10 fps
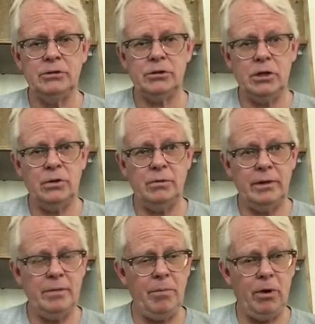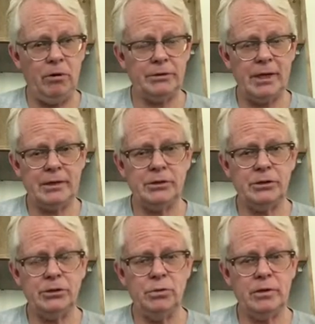So impulse has to
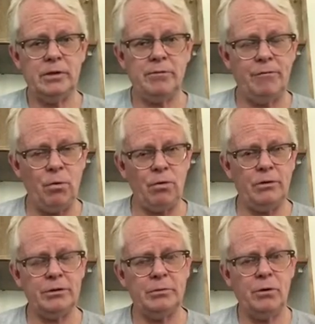do with the force